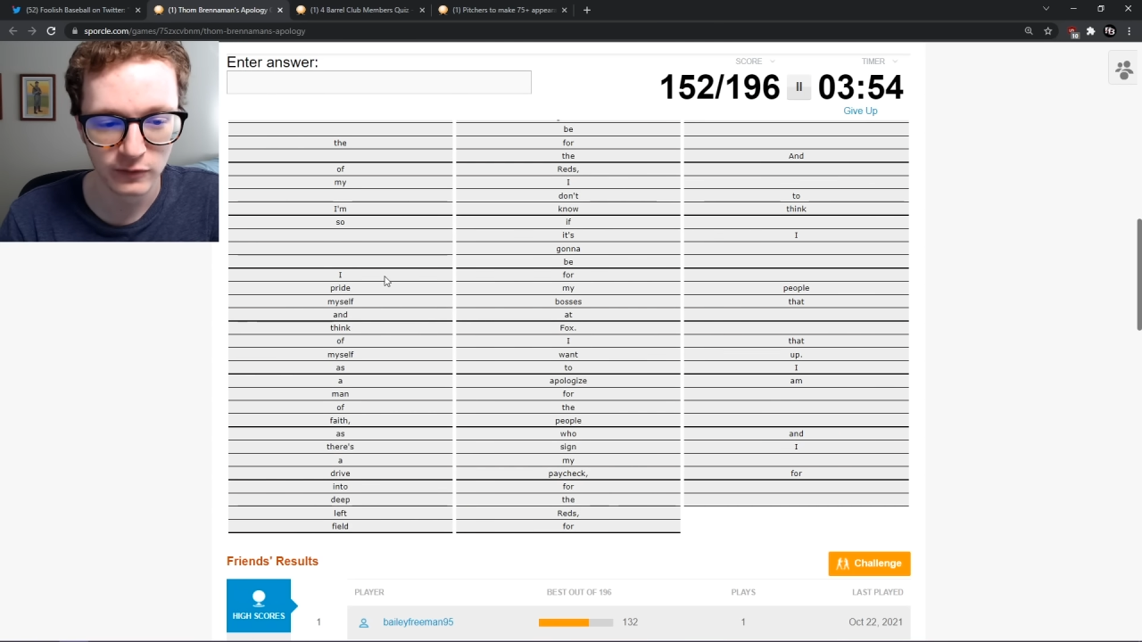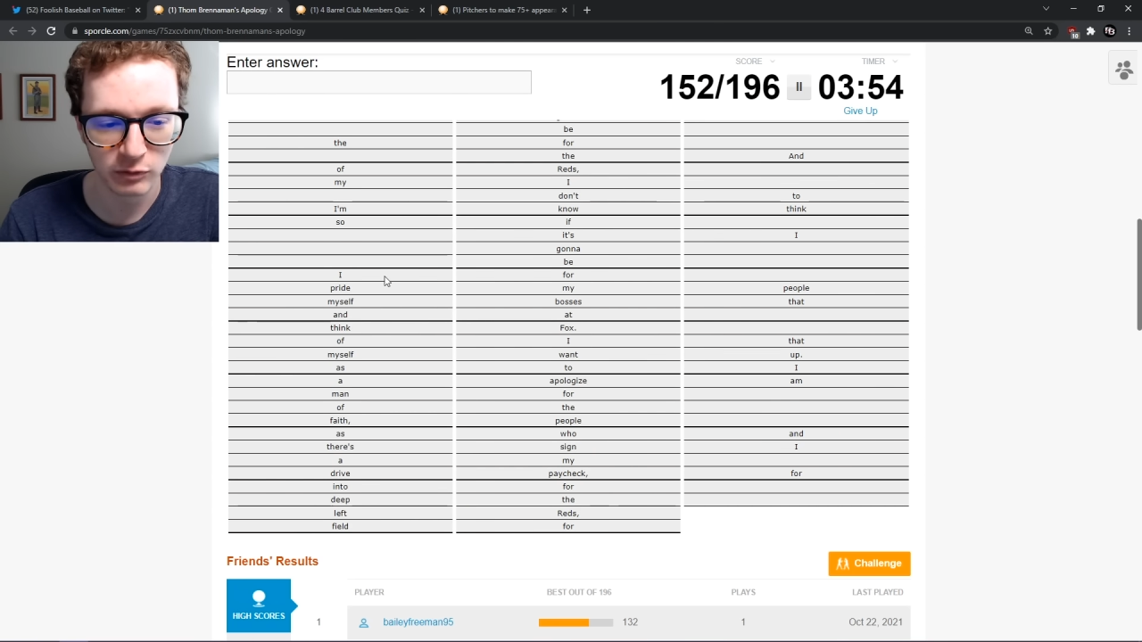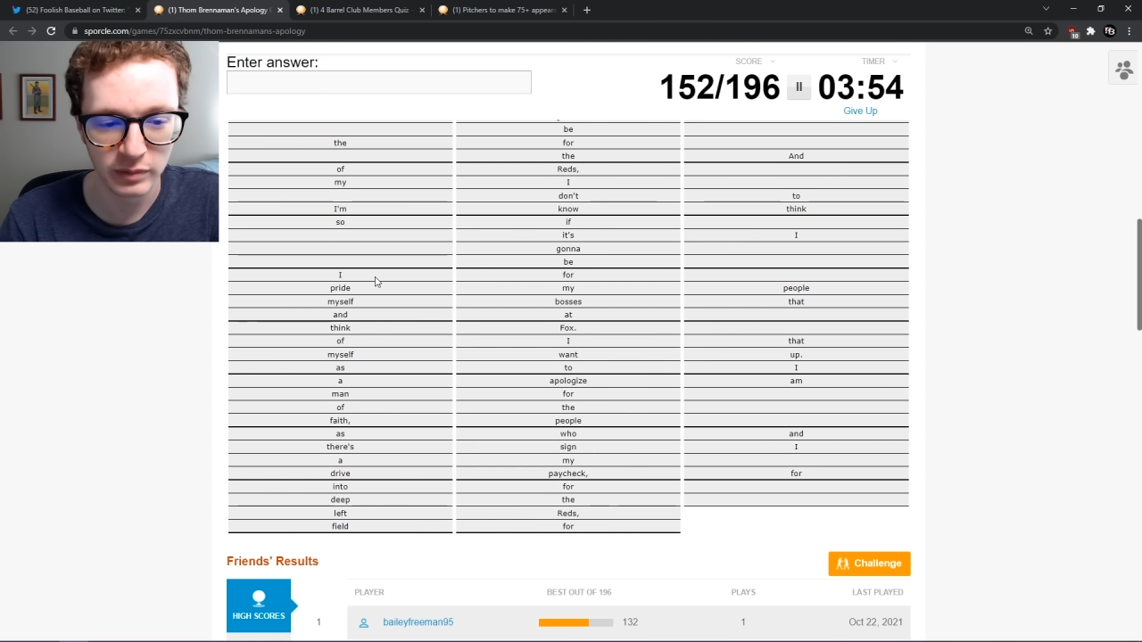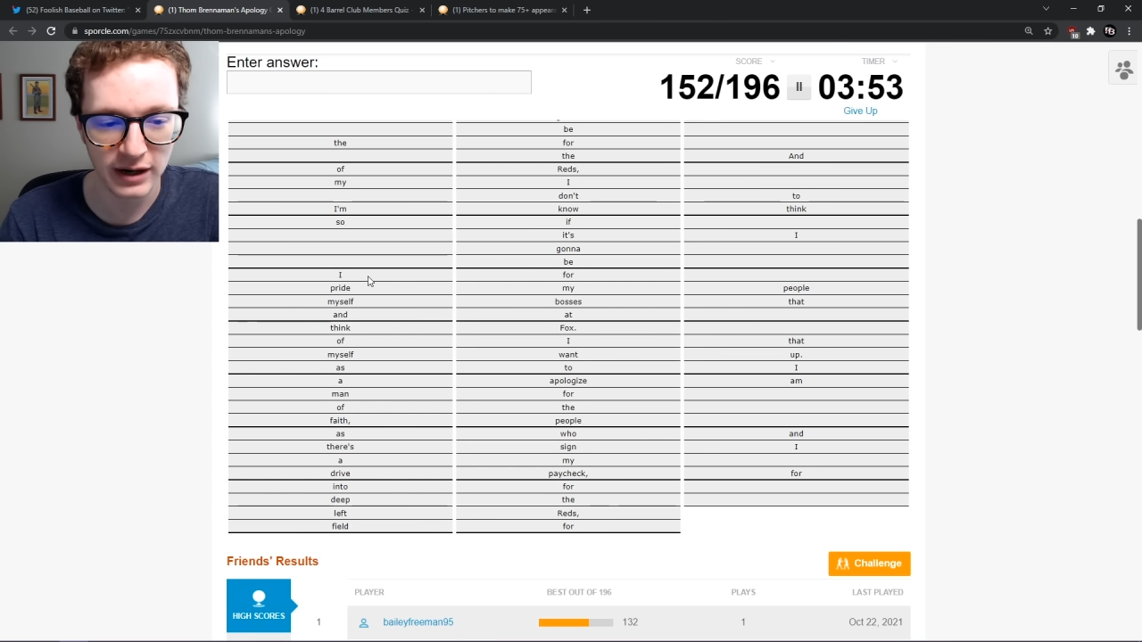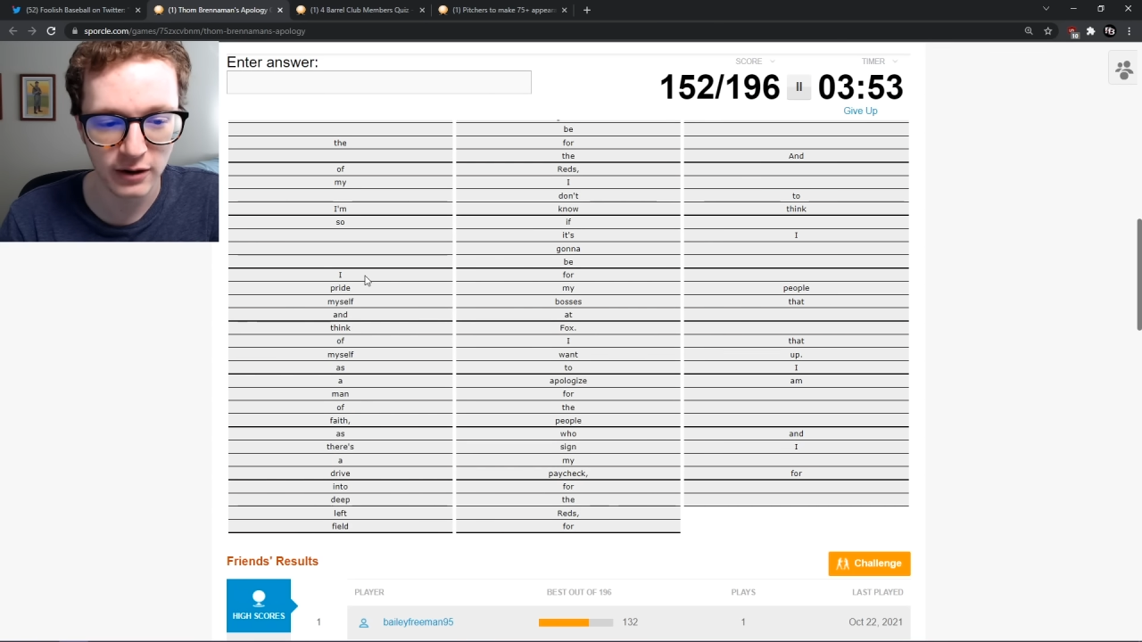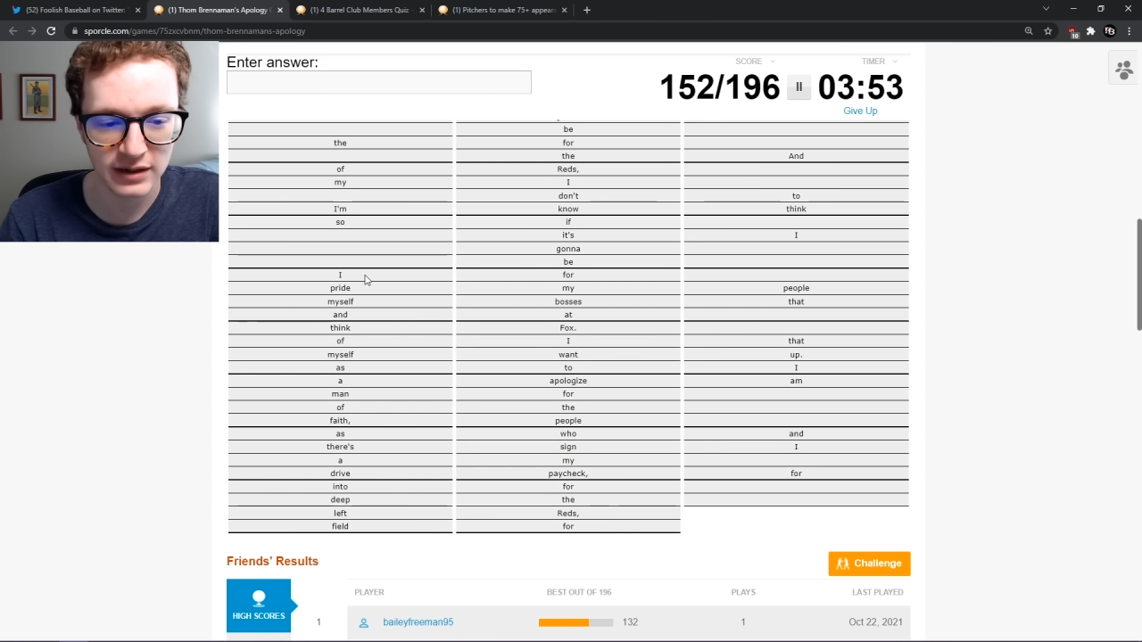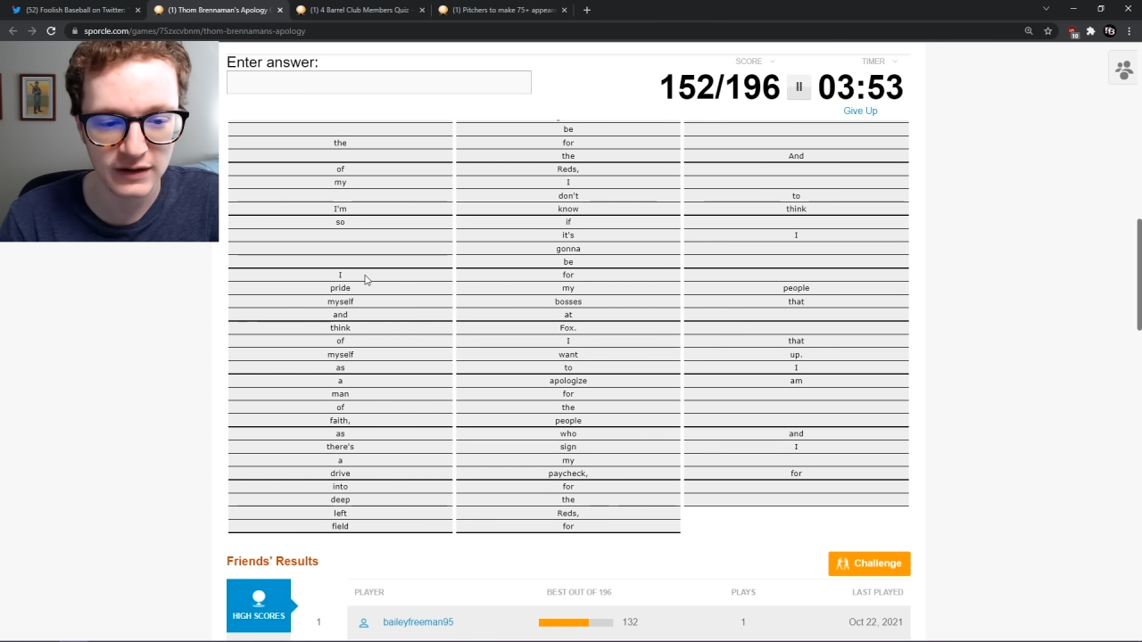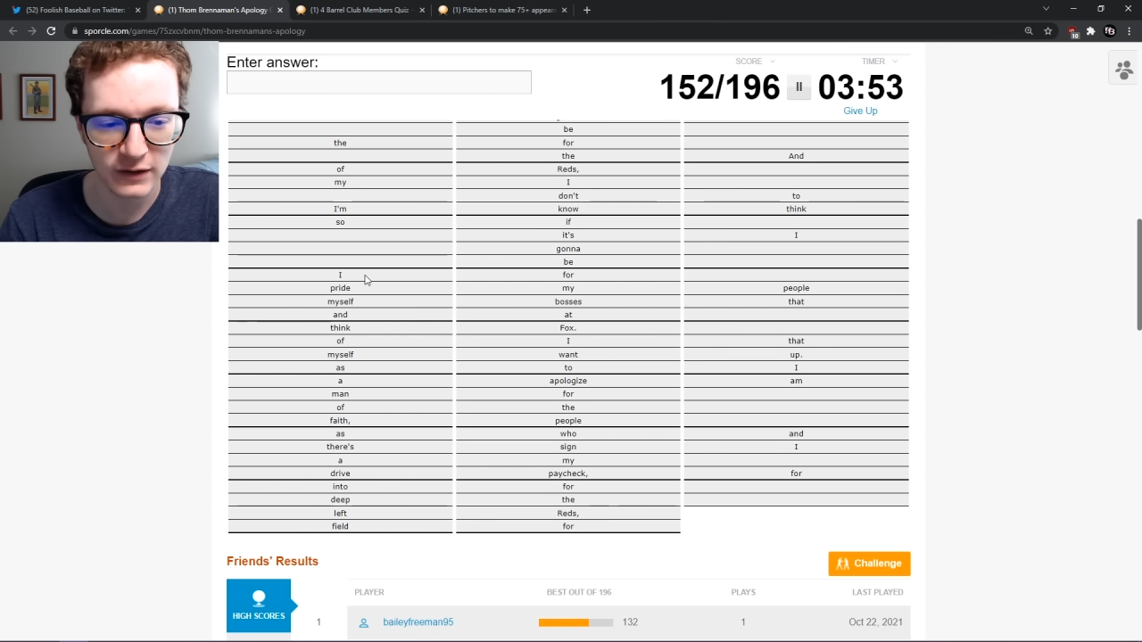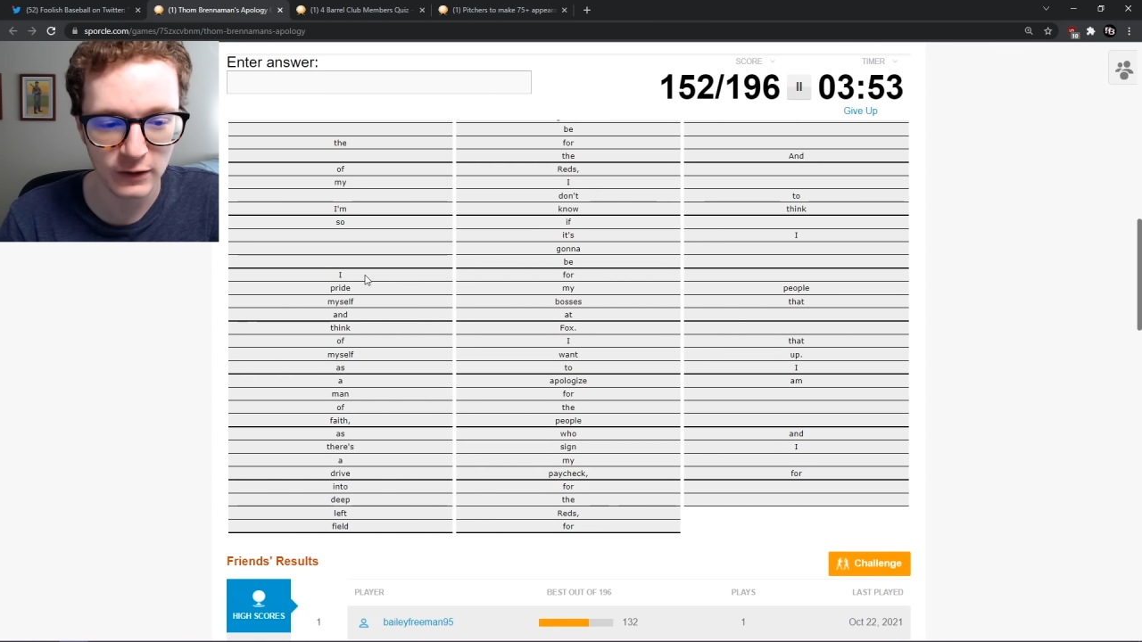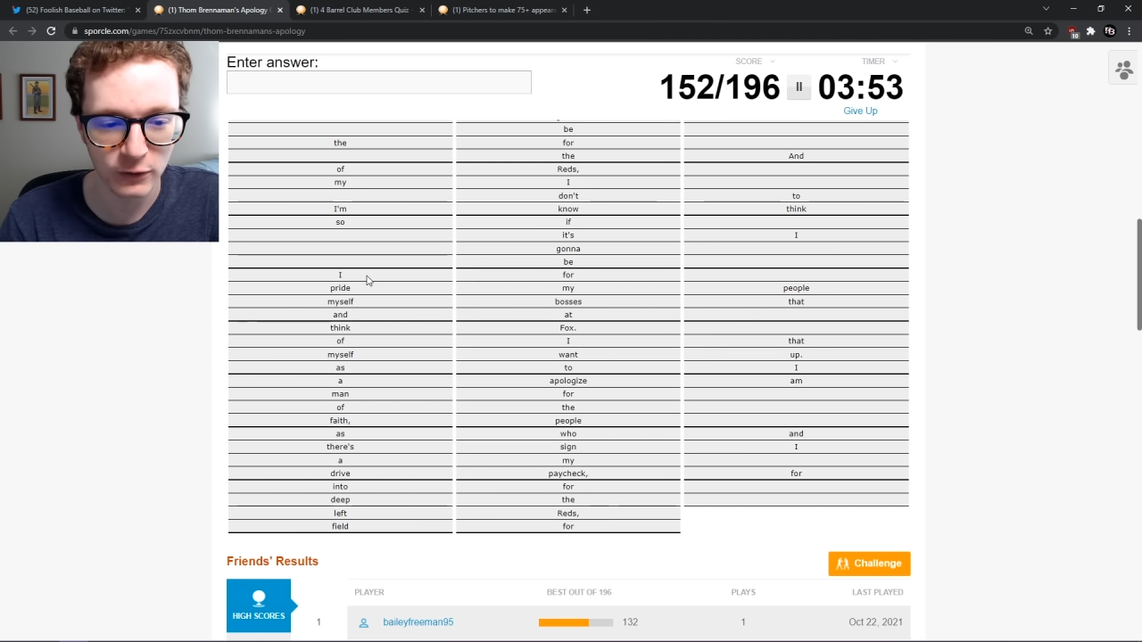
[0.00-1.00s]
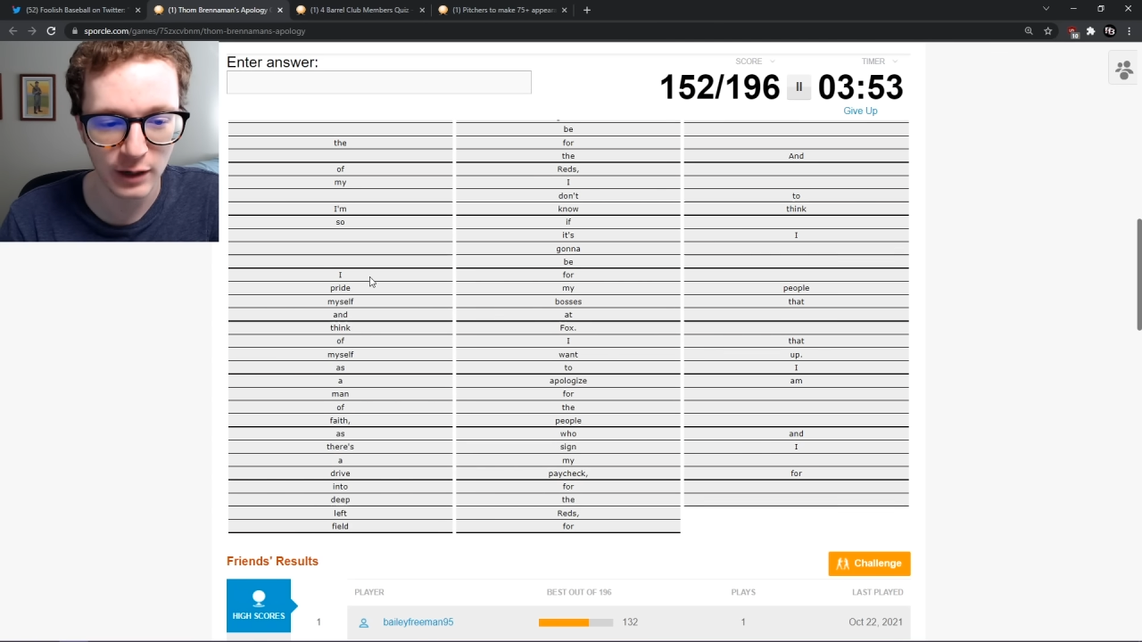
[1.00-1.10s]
about here.